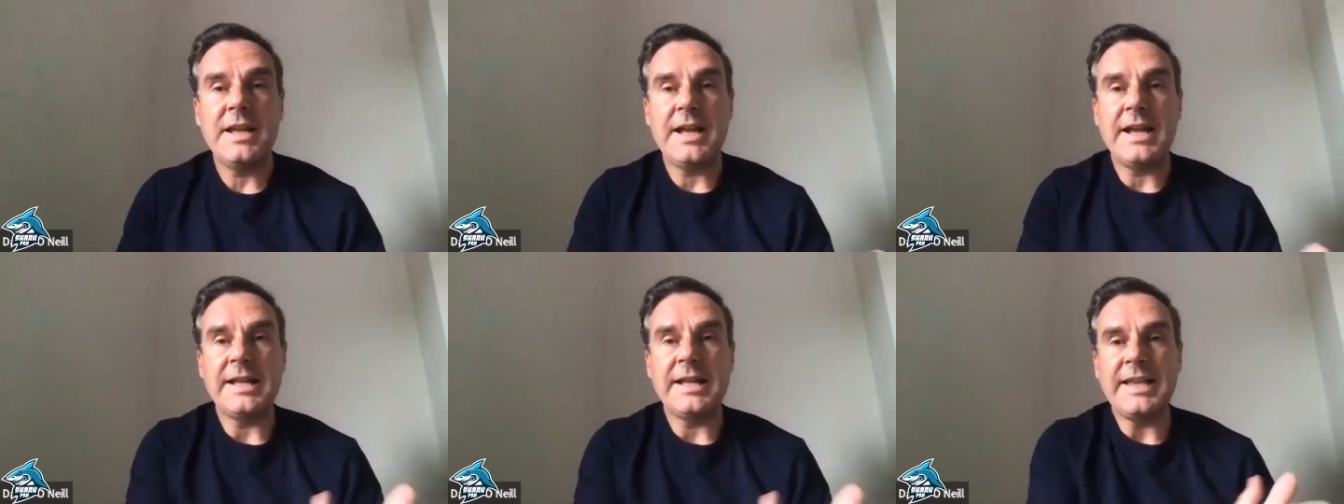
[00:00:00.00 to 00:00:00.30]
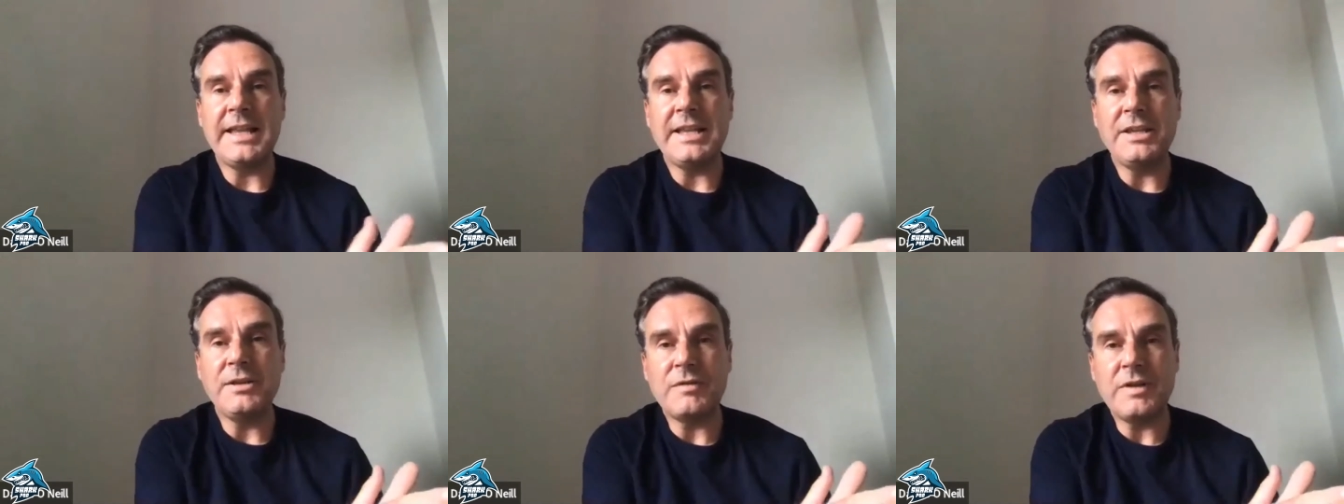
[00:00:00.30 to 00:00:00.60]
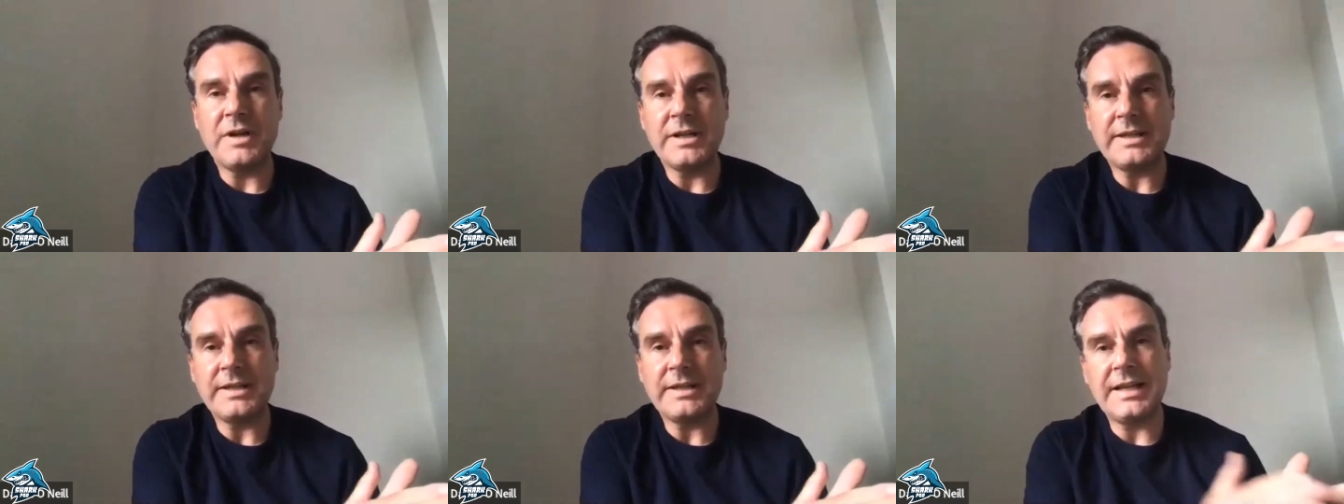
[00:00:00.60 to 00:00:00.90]
And then you've
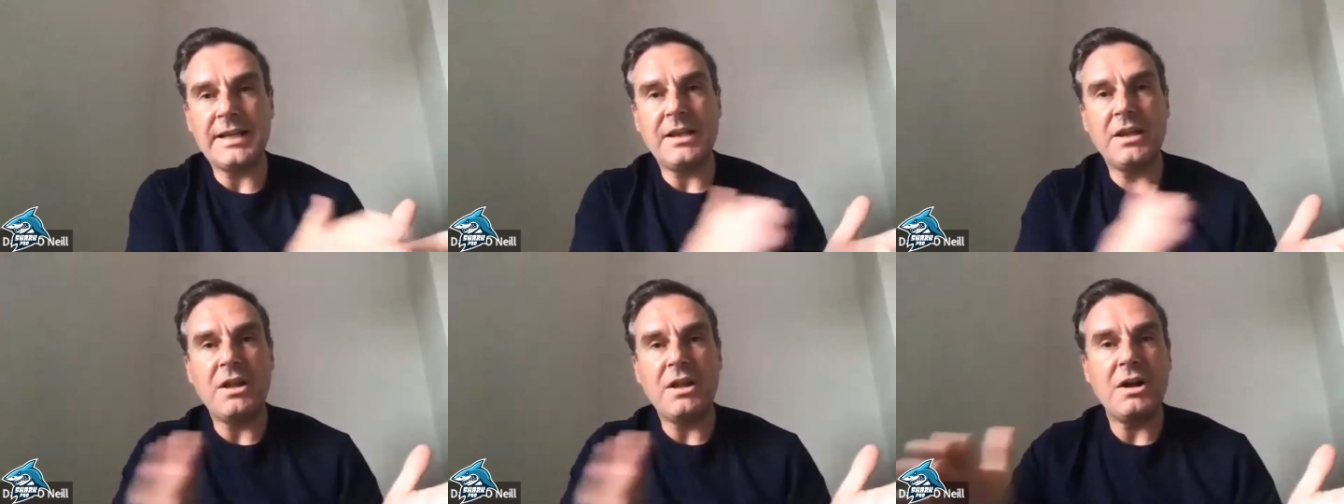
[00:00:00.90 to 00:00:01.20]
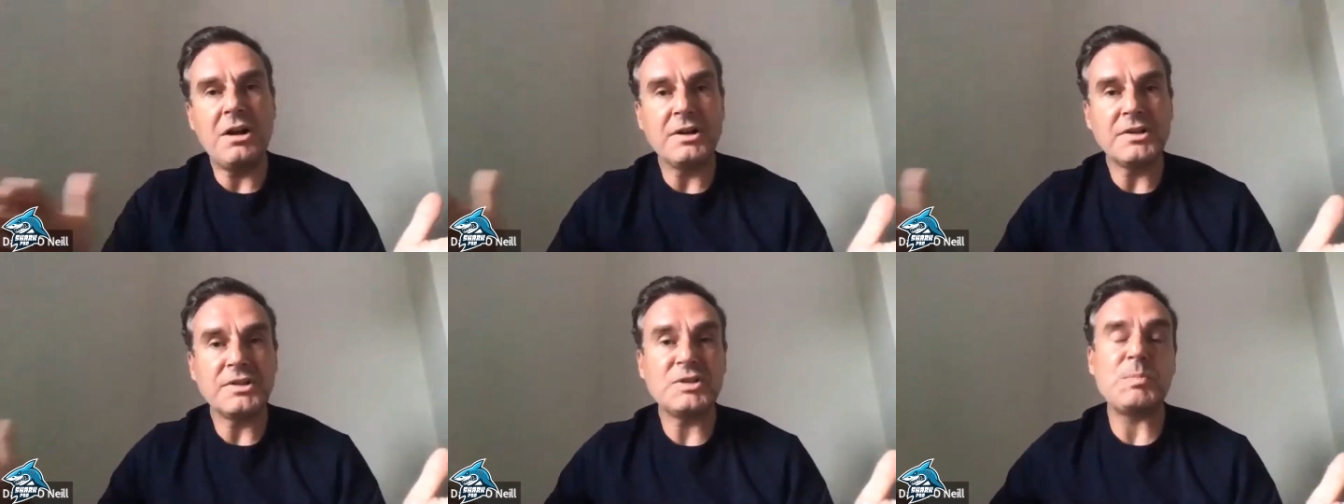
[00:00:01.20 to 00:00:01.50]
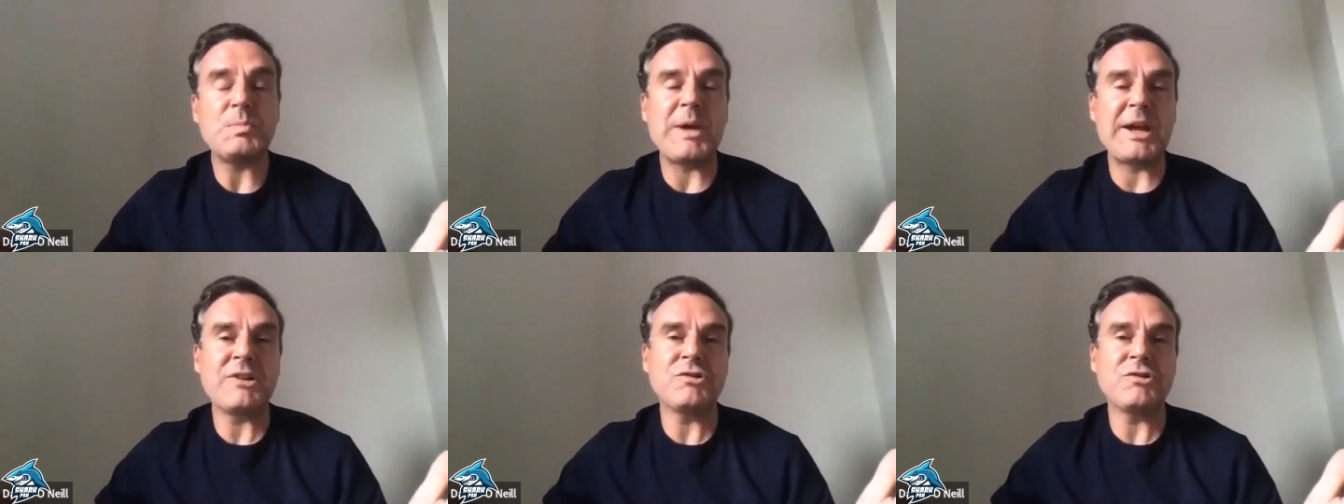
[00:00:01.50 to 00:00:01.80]
got that long
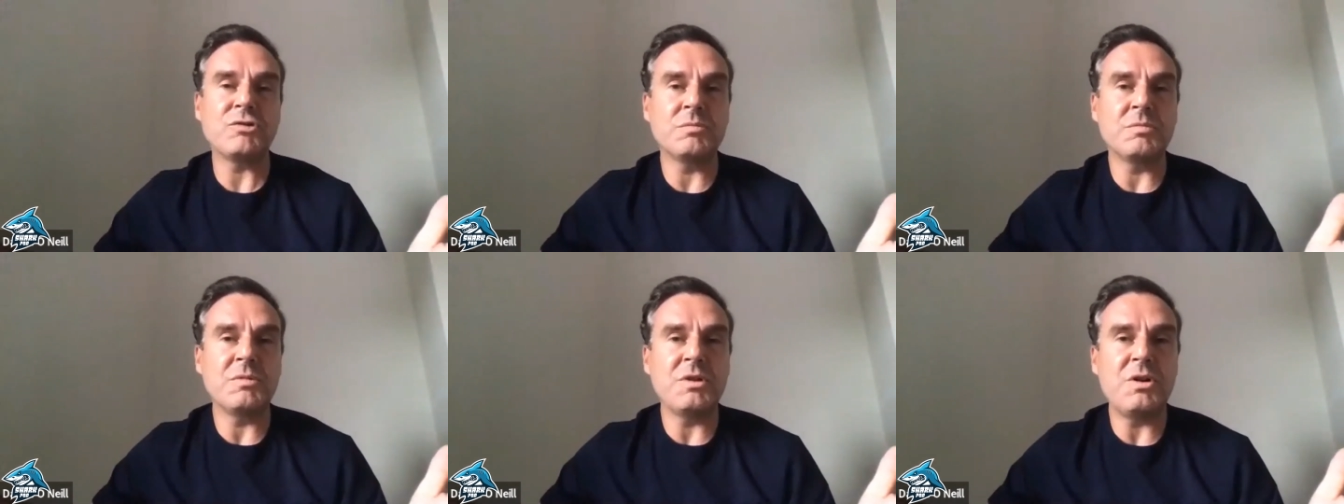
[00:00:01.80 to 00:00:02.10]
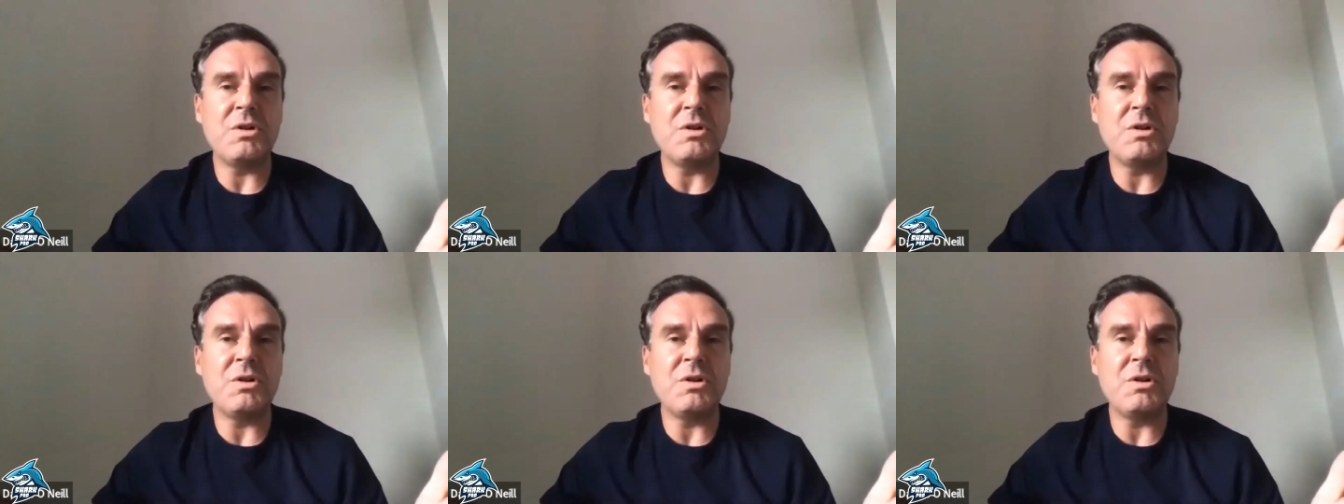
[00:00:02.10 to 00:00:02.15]
spectrum